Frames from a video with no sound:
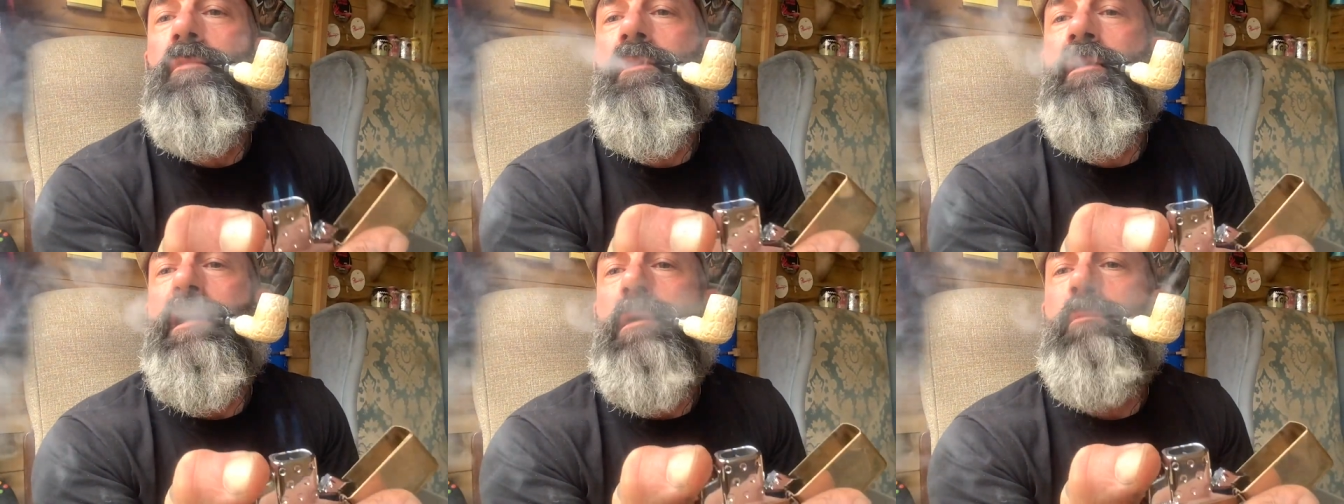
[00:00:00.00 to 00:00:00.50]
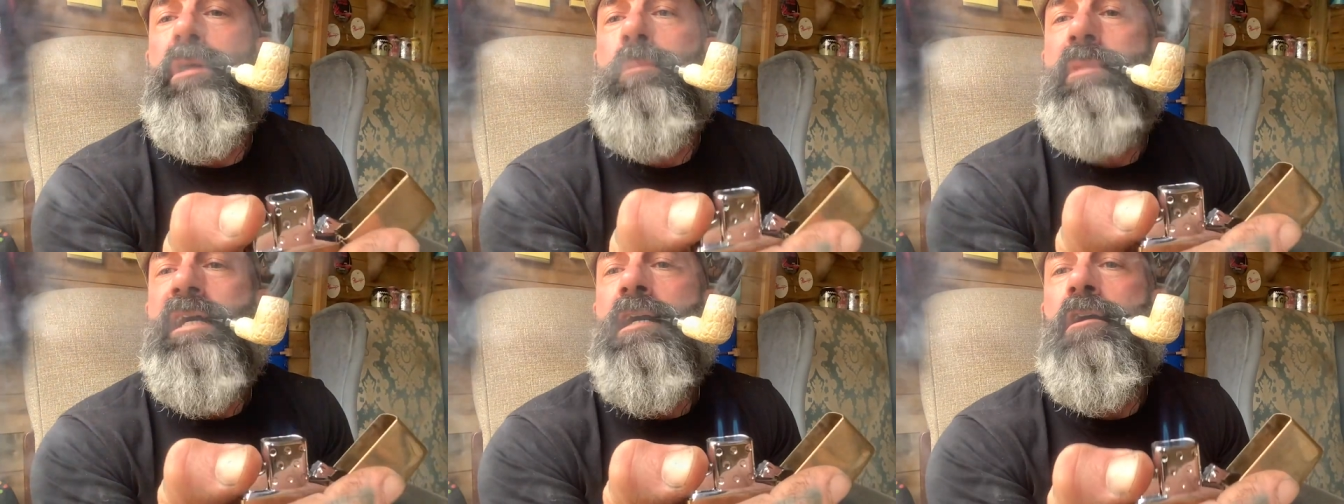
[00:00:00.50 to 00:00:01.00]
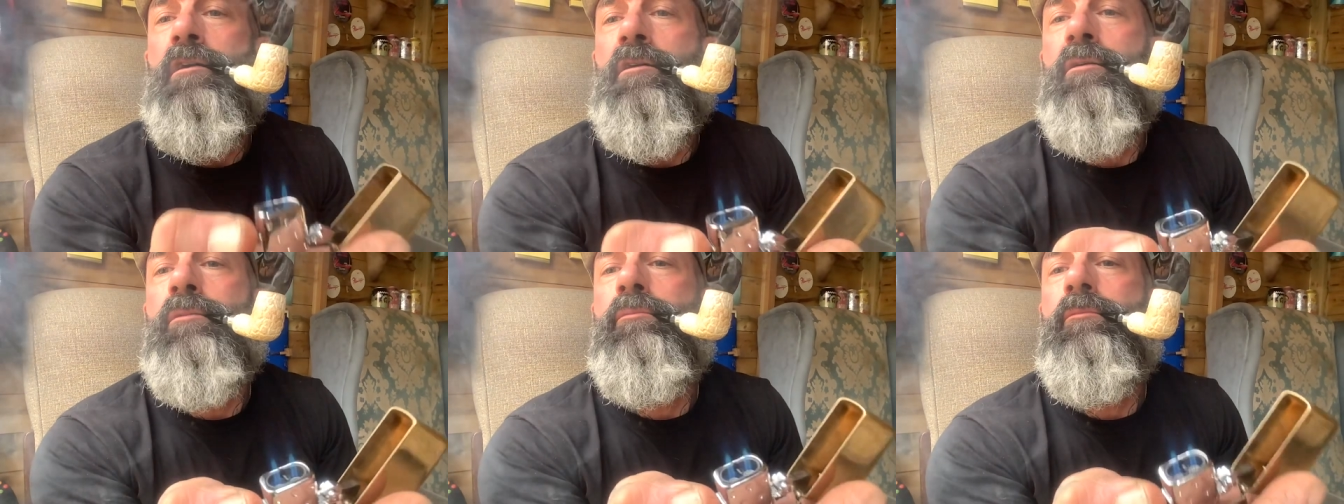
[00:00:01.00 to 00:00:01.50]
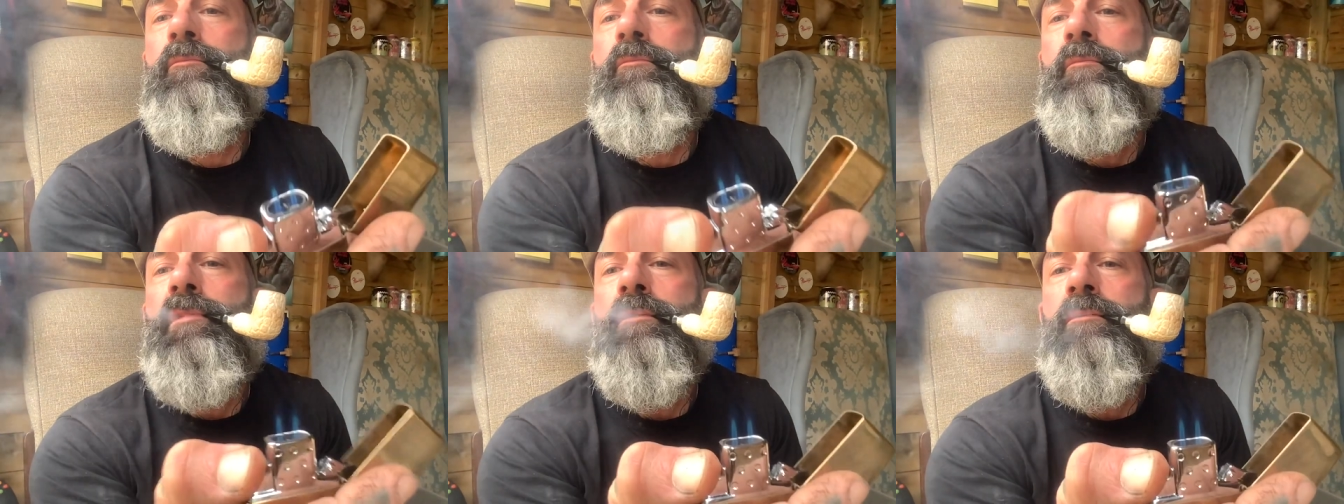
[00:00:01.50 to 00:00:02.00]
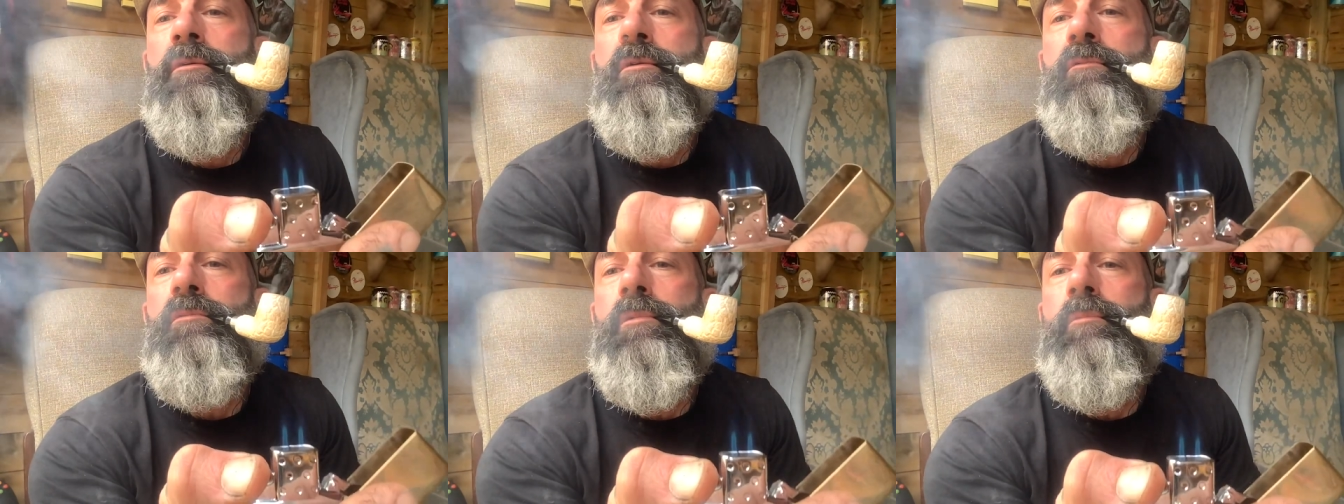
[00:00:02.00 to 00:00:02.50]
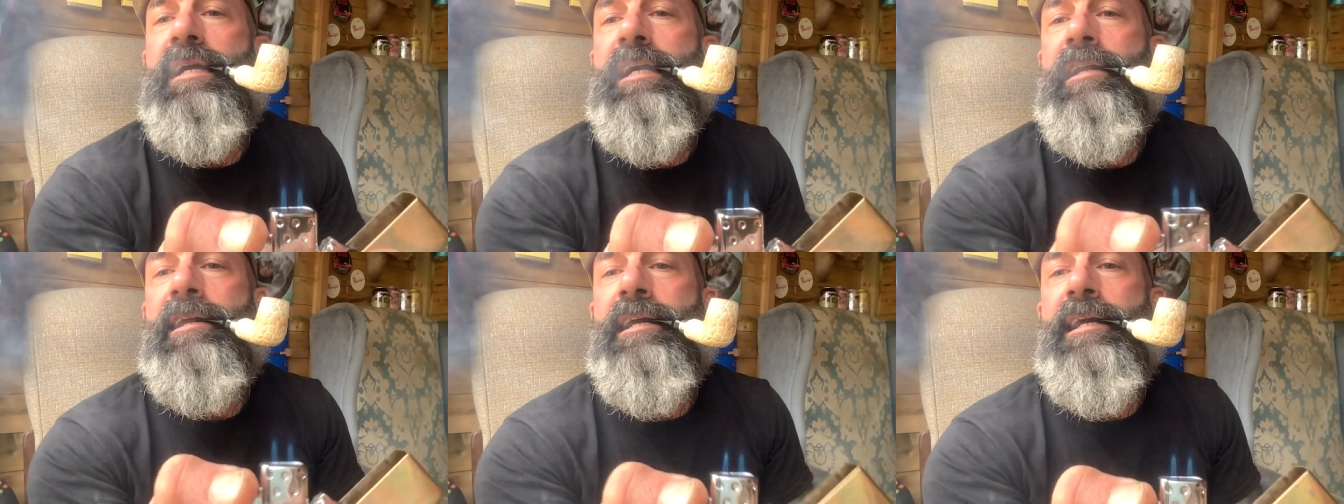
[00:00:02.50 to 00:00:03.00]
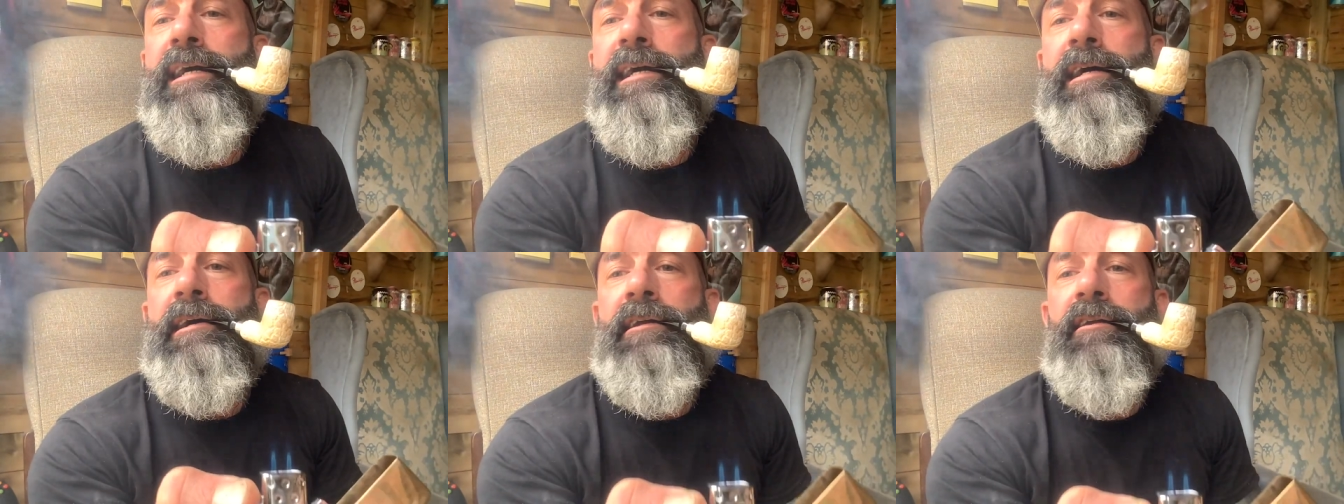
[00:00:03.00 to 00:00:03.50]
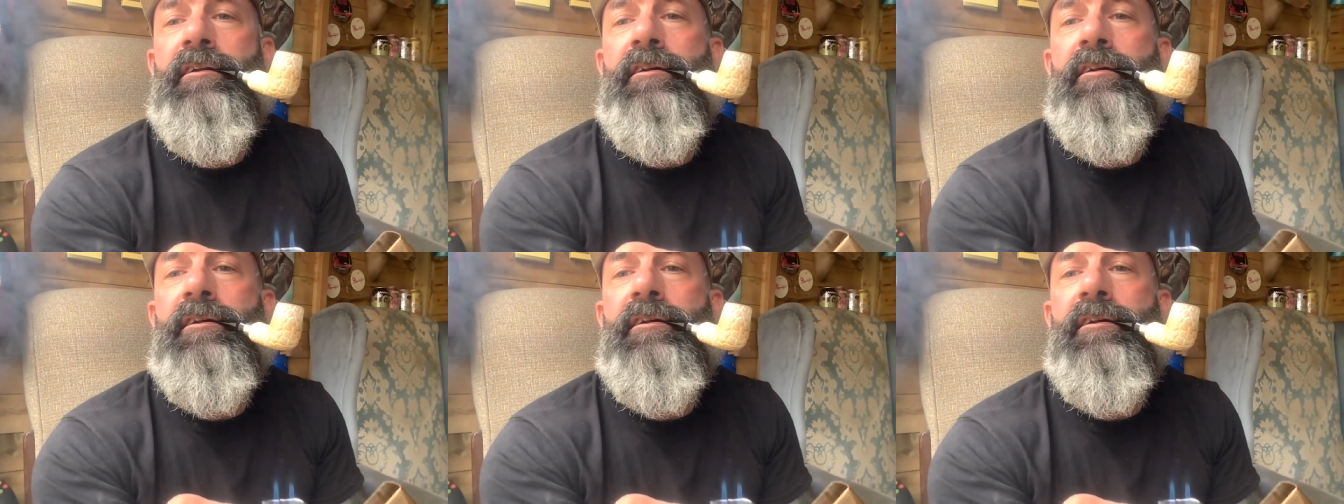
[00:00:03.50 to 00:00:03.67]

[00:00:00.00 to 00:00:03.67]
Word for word: that'll be bang on with my cigars.